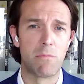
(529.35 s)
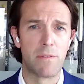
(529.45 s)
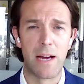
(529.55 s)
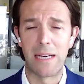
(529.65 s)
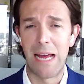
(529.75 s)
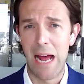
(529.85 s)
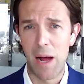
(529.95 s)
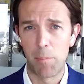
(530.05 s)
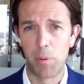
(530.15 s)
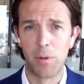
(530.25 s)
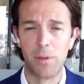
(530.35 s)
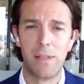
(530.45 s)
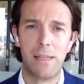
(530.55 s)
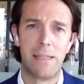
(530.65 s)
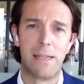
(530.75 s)
We've had
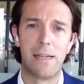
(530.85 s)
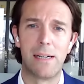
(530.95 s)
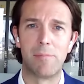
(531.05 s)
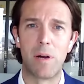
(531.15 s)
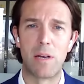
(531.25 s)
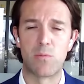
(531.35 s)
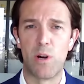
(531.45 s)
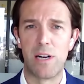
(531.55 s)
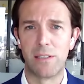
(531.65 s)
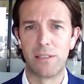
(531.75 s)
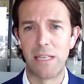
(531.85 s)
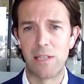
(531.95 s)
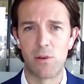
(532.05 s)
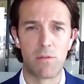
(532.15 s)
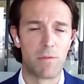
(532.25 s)
Apple as well, and
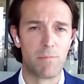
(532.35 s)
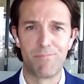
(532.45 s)
these sort of,